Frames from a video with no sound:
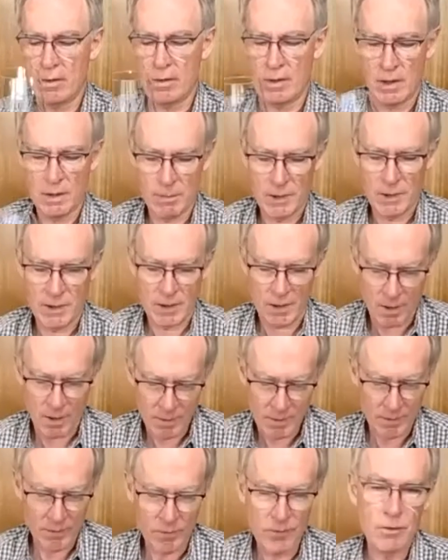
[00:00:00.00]
there, but the
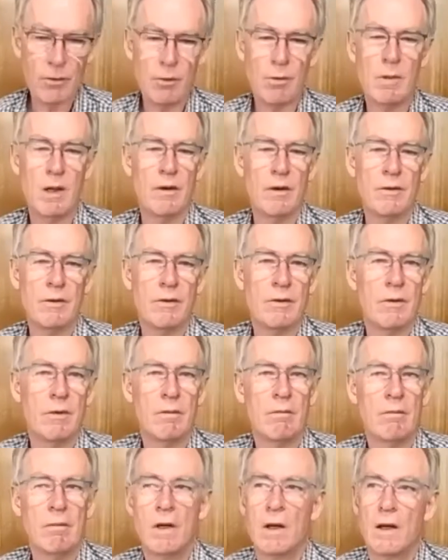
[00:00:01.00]
oak is almost
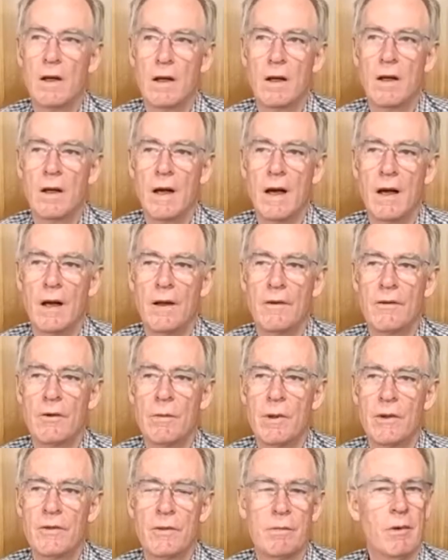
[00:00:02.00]

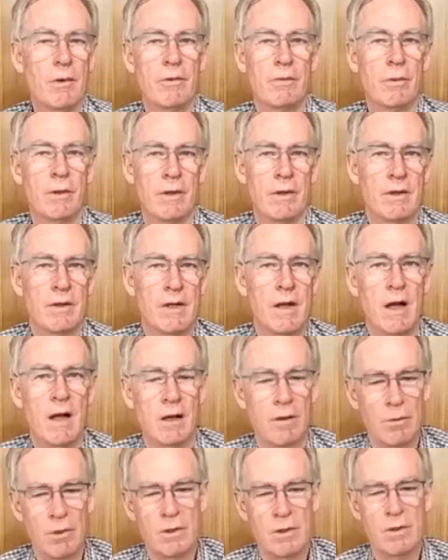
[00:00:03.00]
impossible to
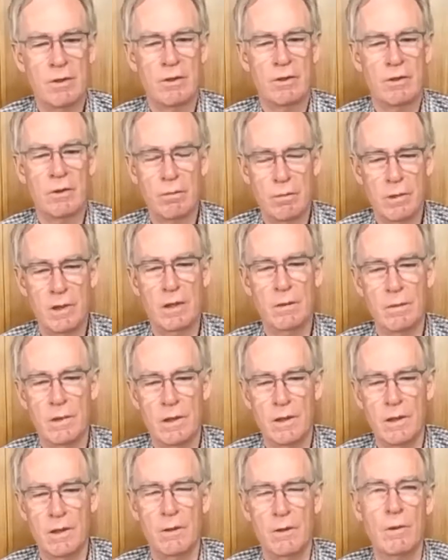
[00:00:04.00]
detect, which it should be in
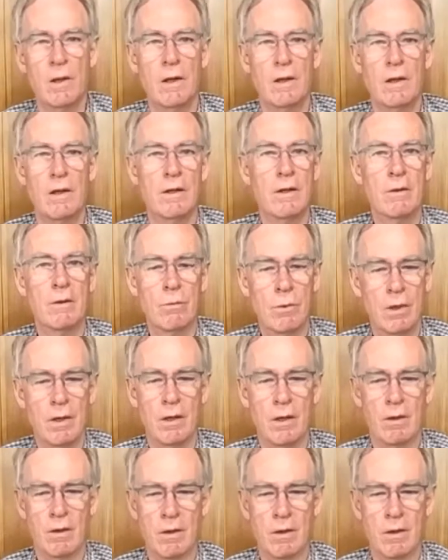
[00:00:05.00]
Pinot Noir. You don't want oak,